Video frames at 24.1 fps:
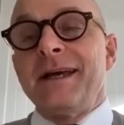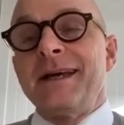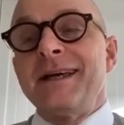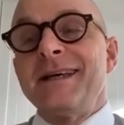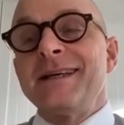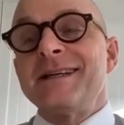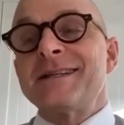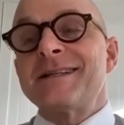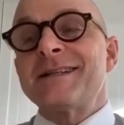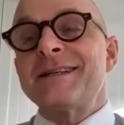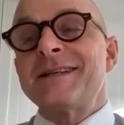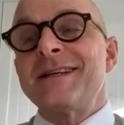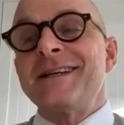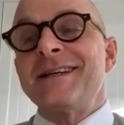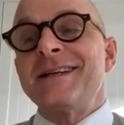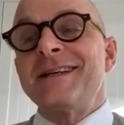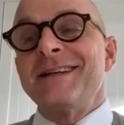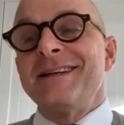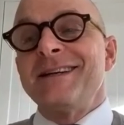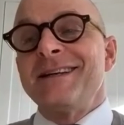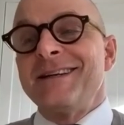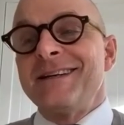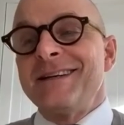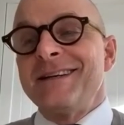is
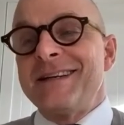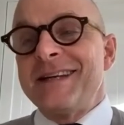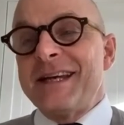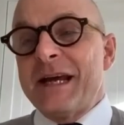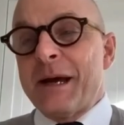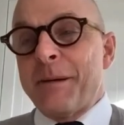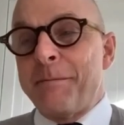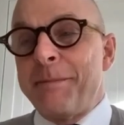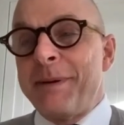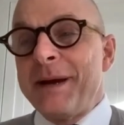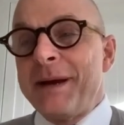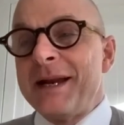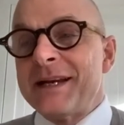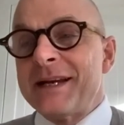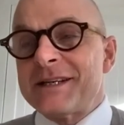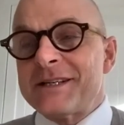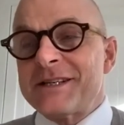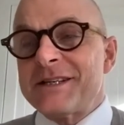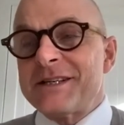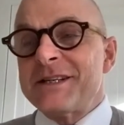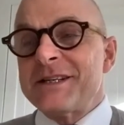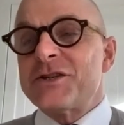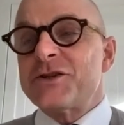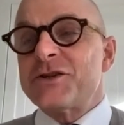the
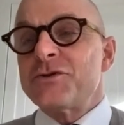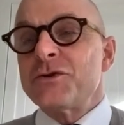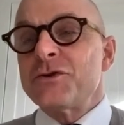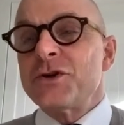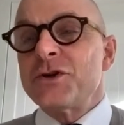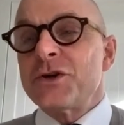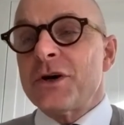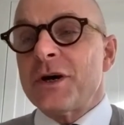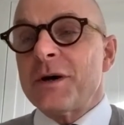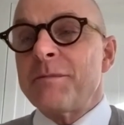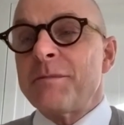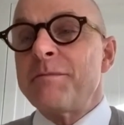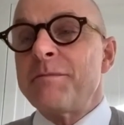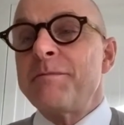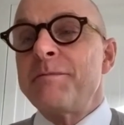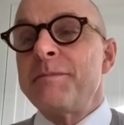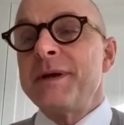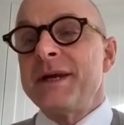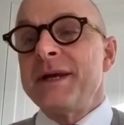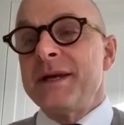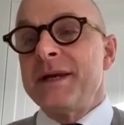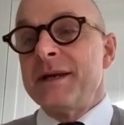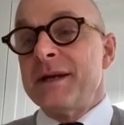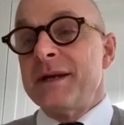ability to not
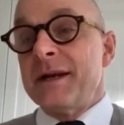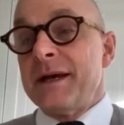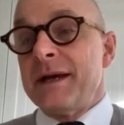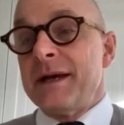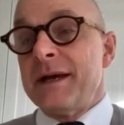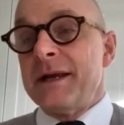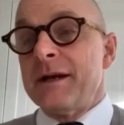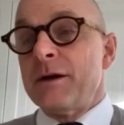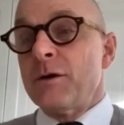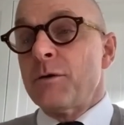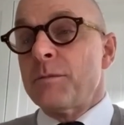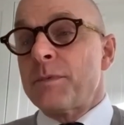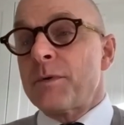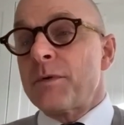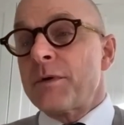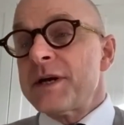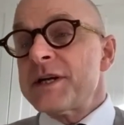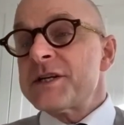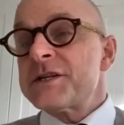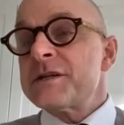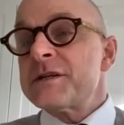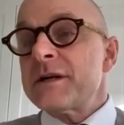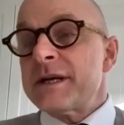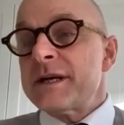being an
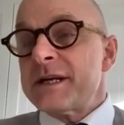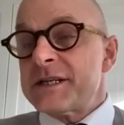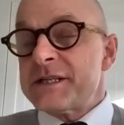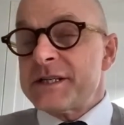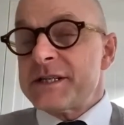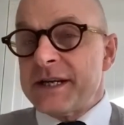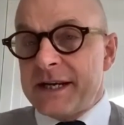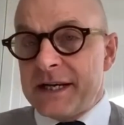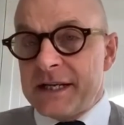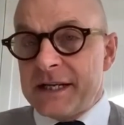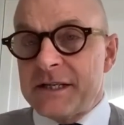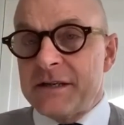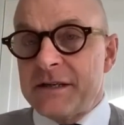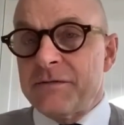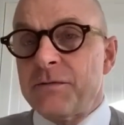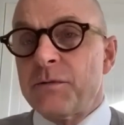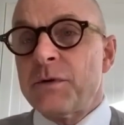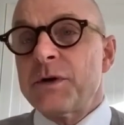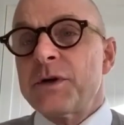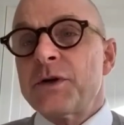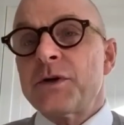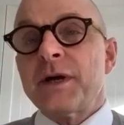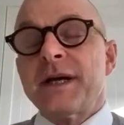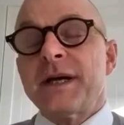operational executive
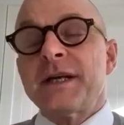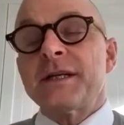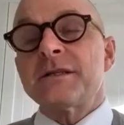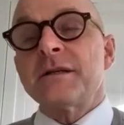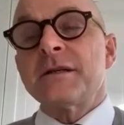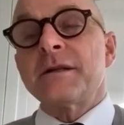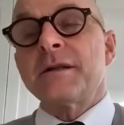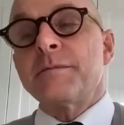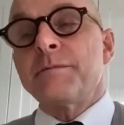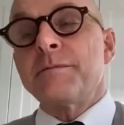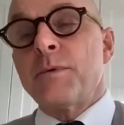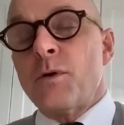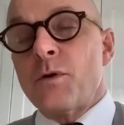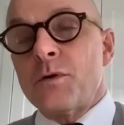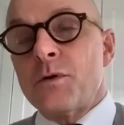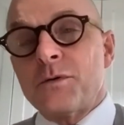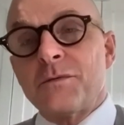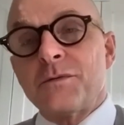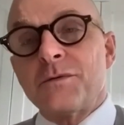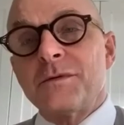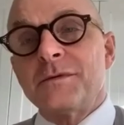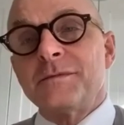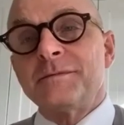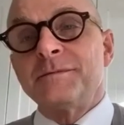when you enter the
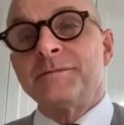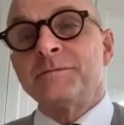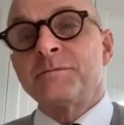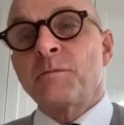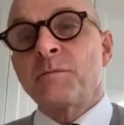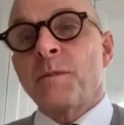boardroom.